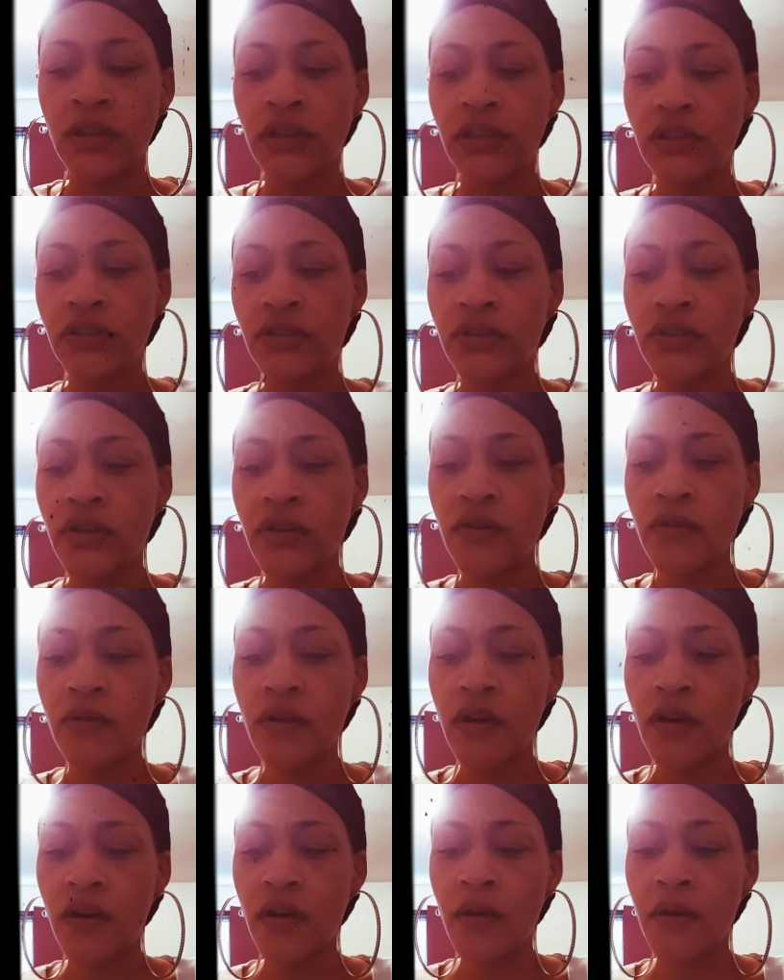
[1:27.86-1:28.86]
You
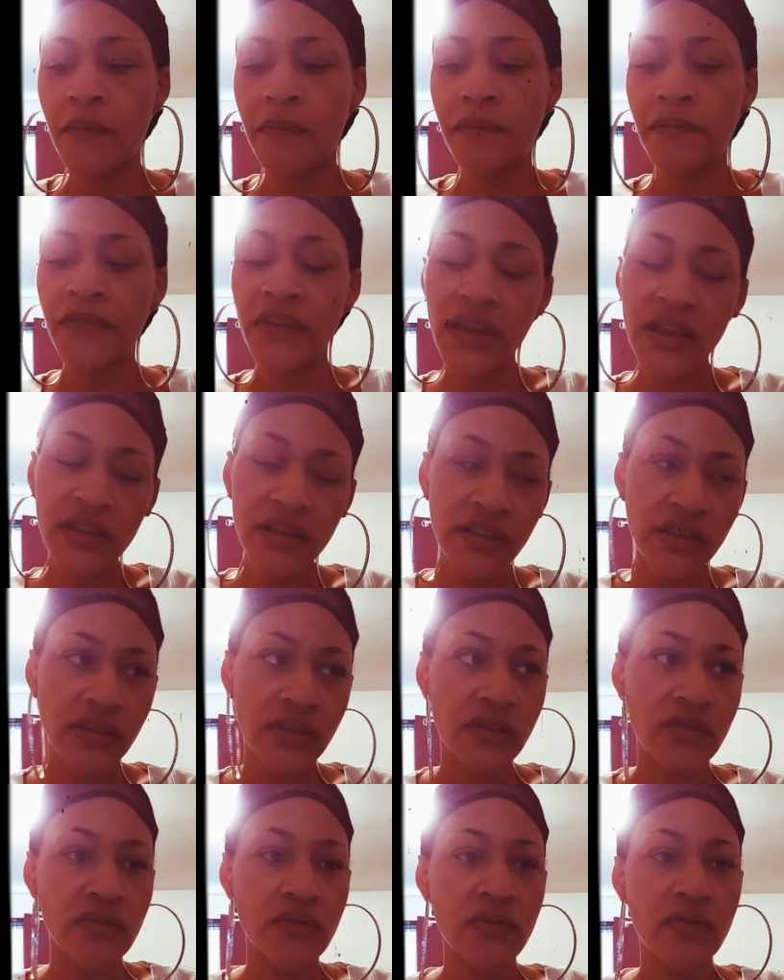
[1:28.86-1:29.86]
know, thank
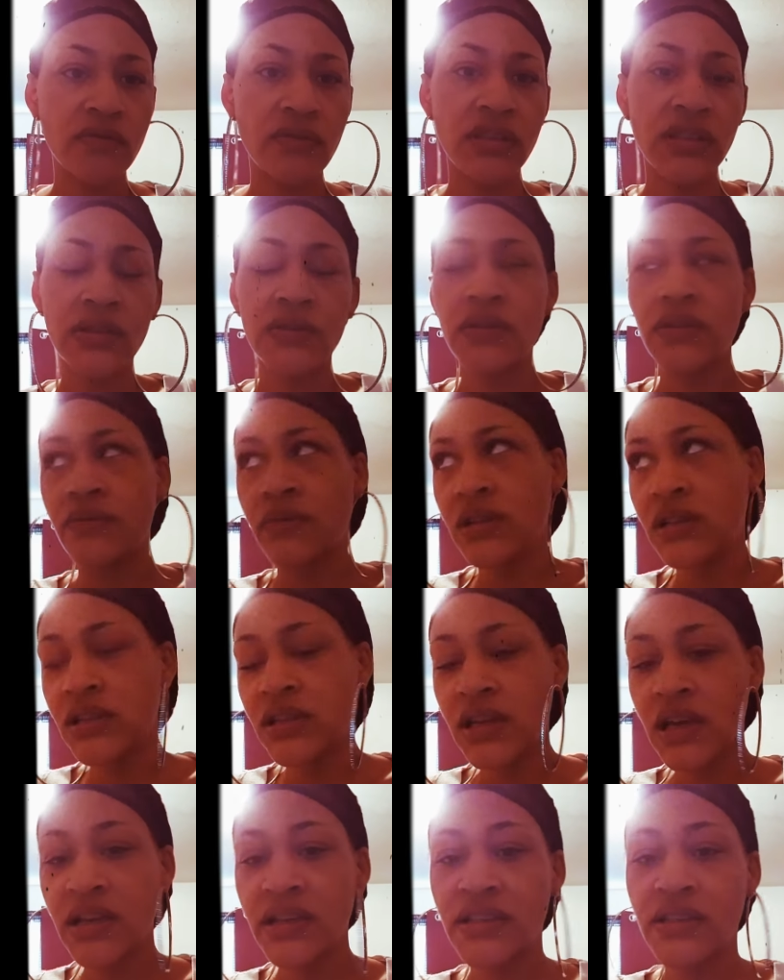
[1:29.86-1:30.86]
you. This was really
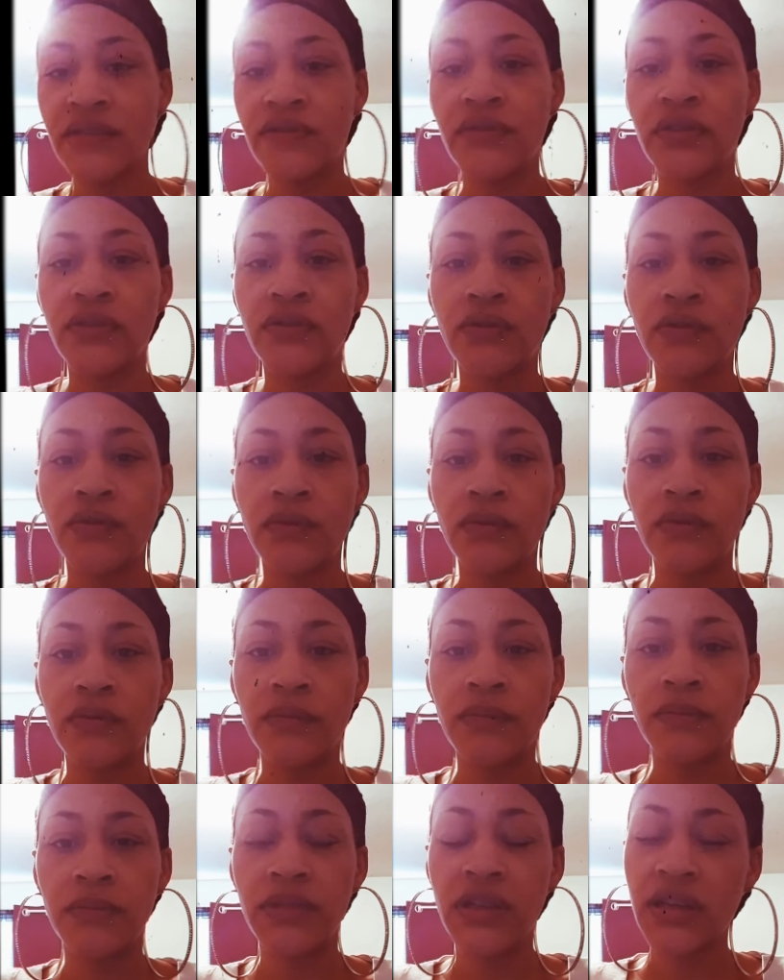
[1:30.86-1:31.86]
nice of you.
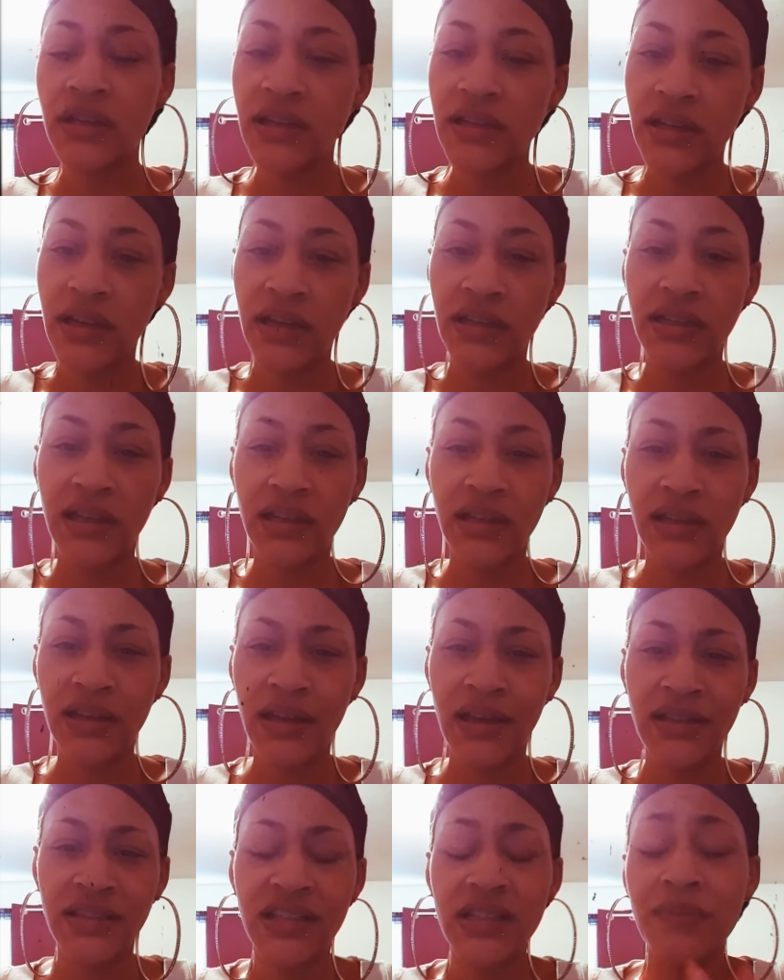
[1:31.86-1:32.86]
Da da da da da
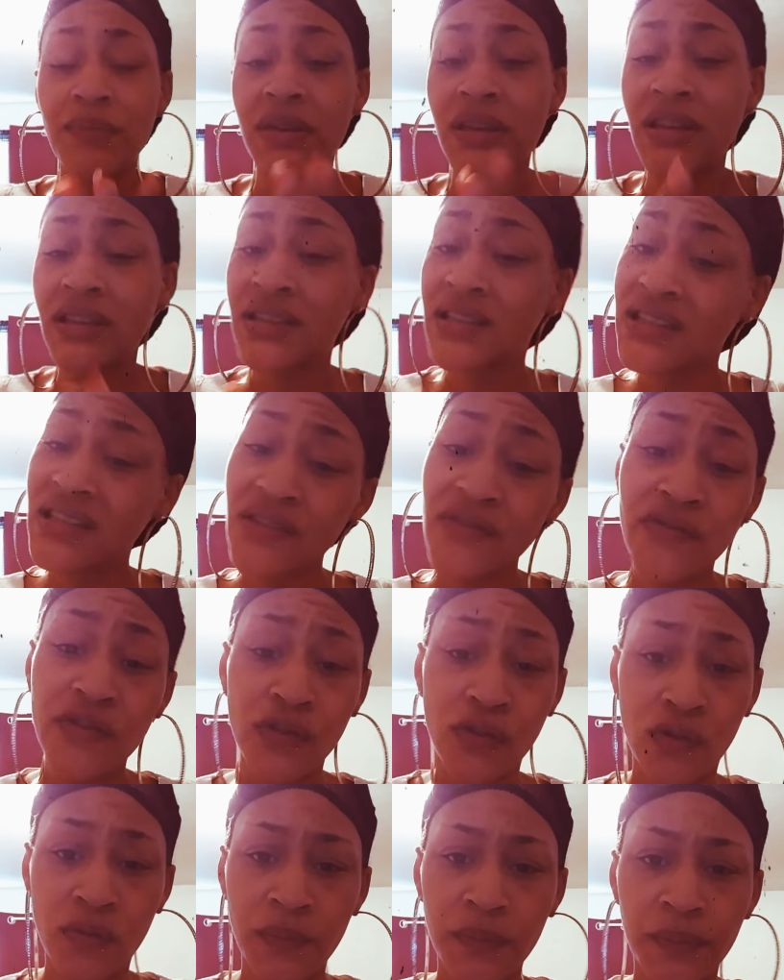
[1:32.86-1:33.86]
da. Just being
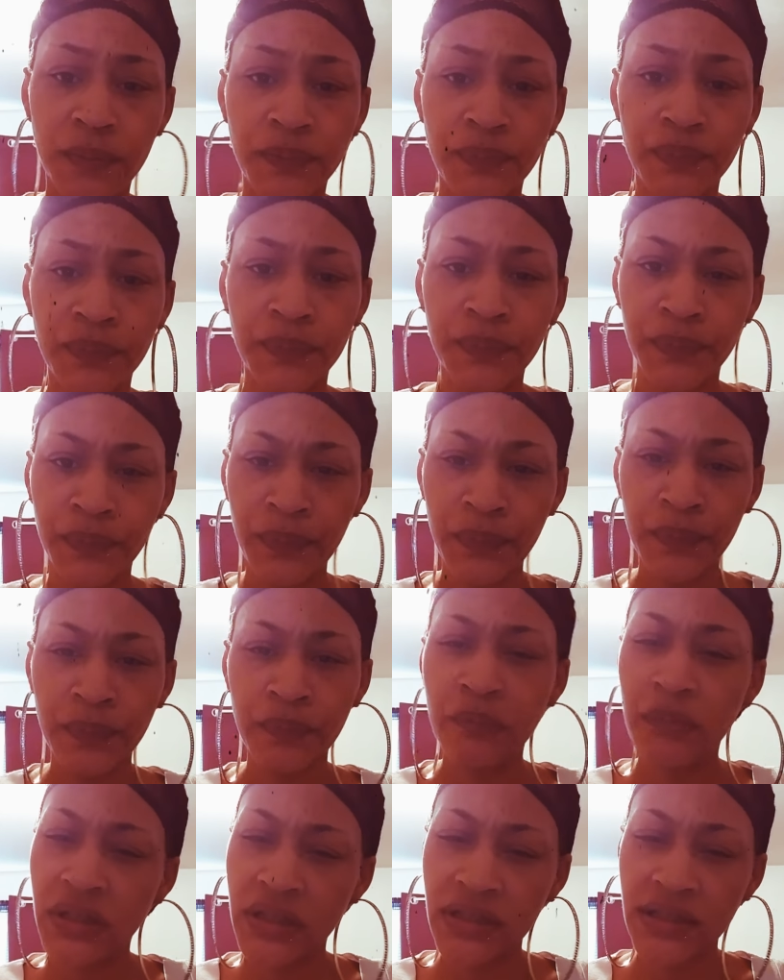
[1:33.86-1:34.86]
civil.
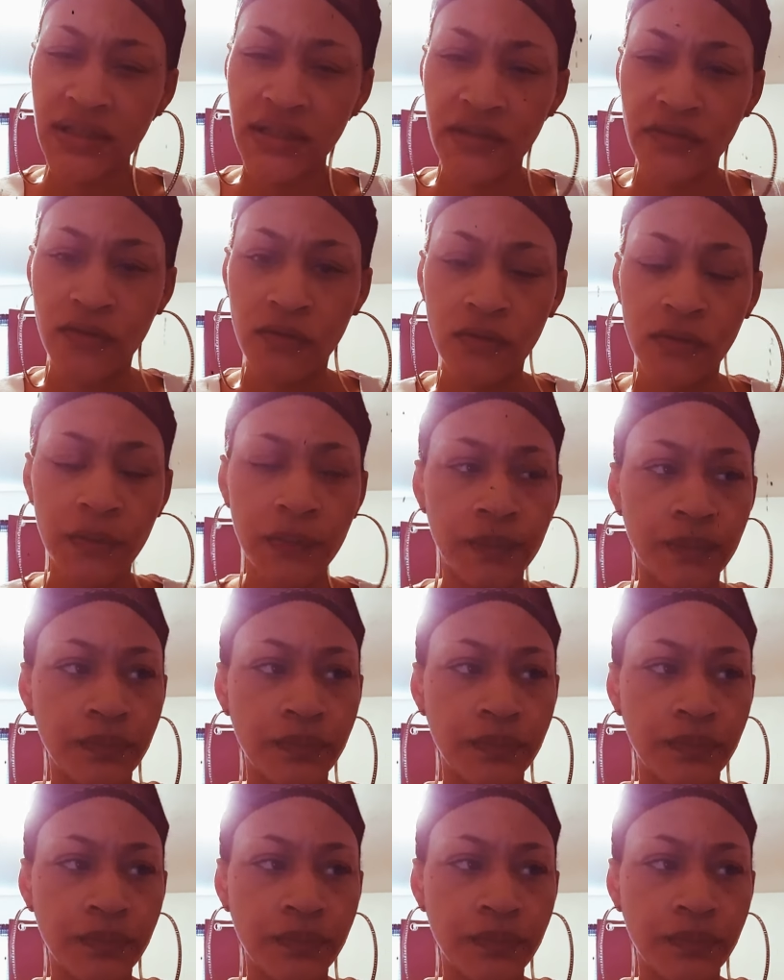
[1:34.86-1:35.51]
Being civil.